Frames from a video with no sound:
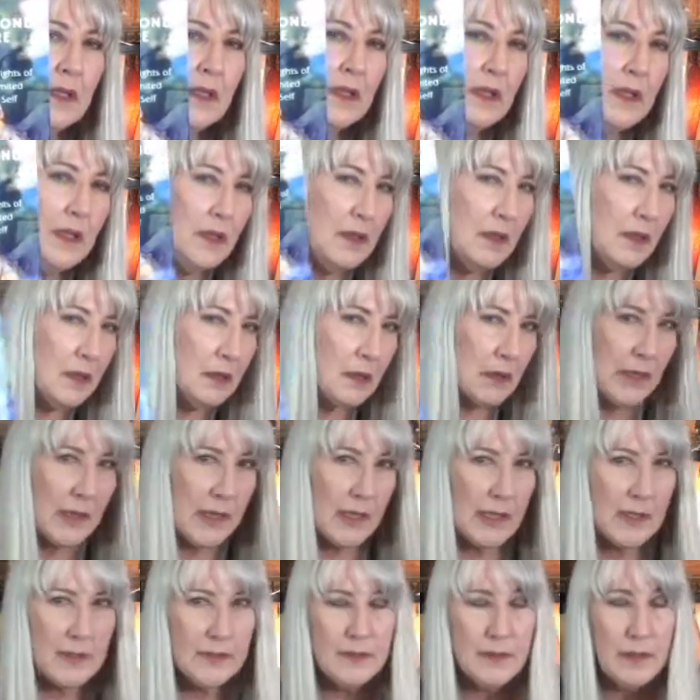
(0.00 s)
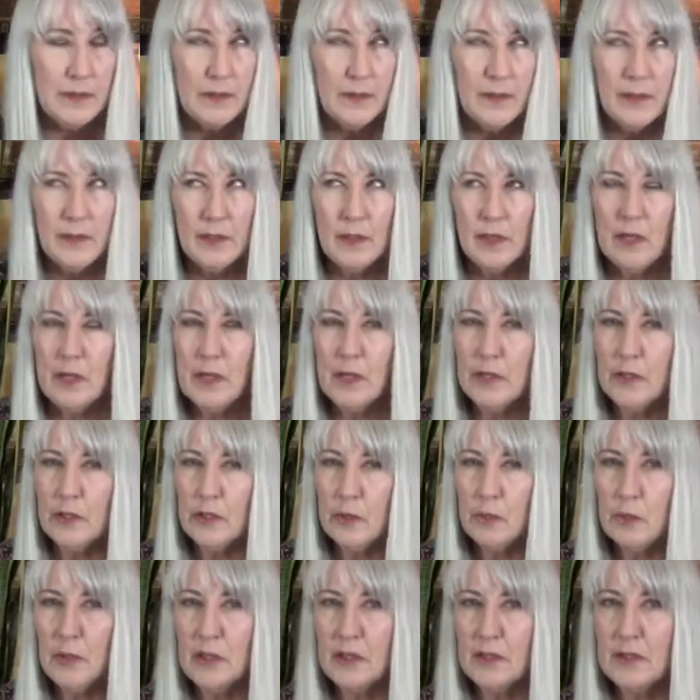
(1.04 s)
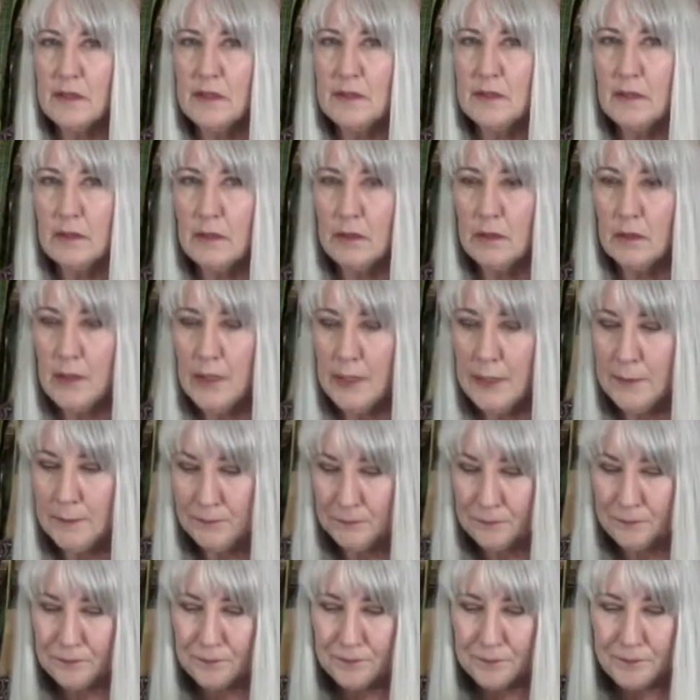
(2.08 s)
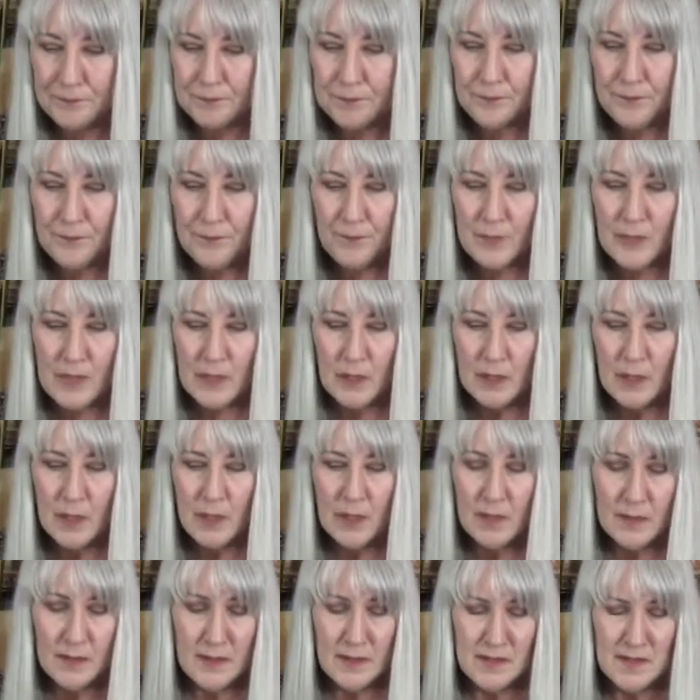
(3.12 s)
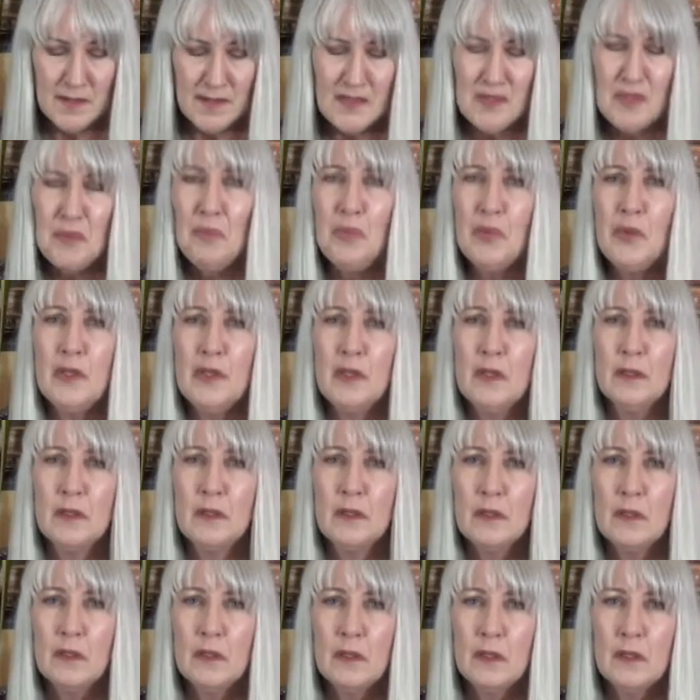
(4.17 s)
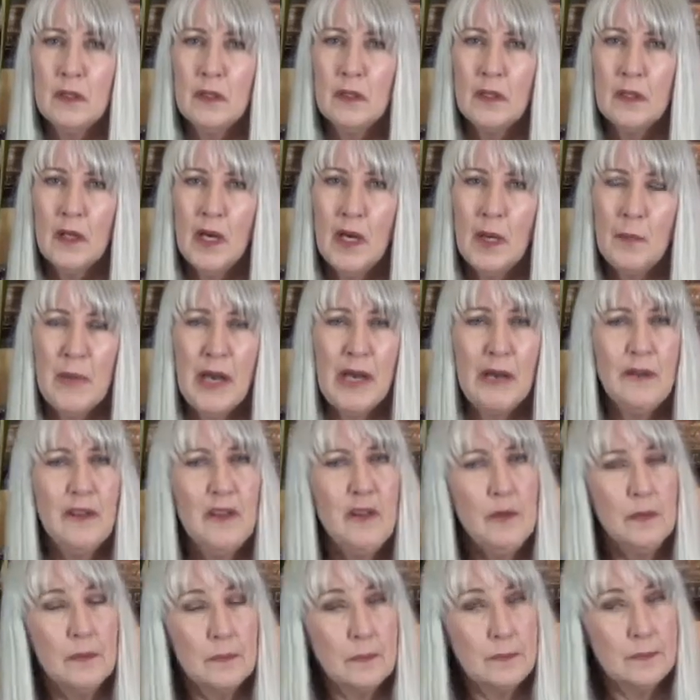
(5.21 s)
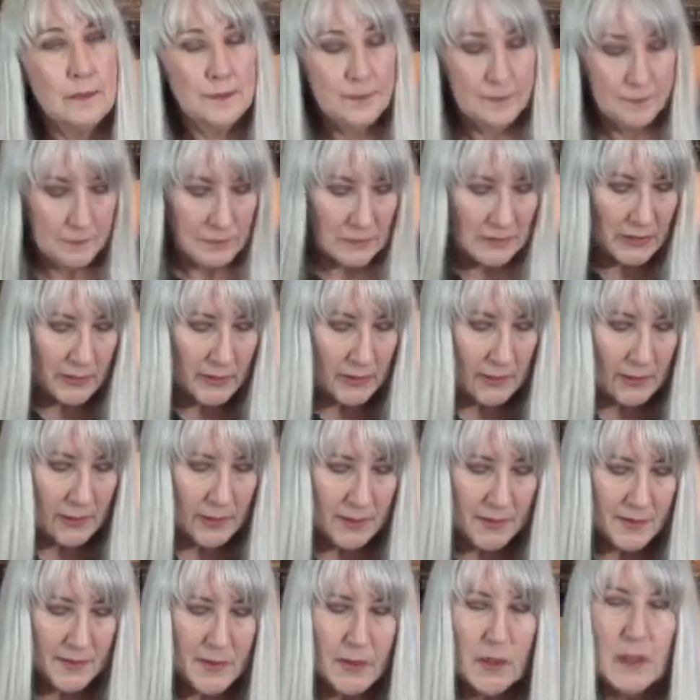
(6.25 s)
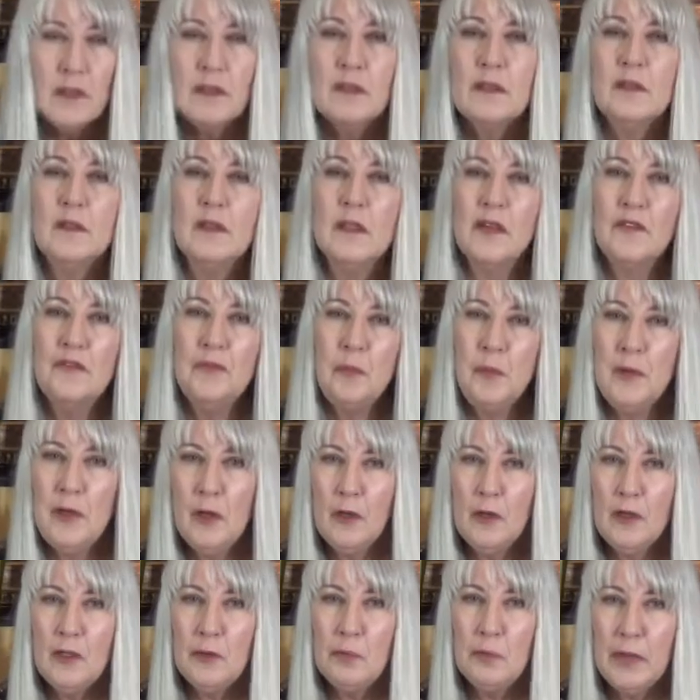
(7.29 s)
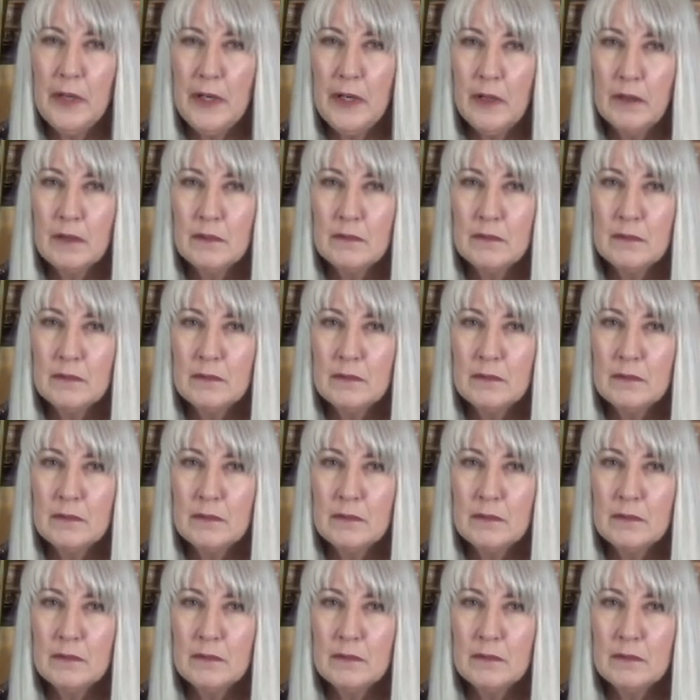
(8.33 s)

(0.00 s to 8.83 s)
And oh, I got to tell you, the audiobook is so great. This is a book about you. It's called Love Beyond Compare.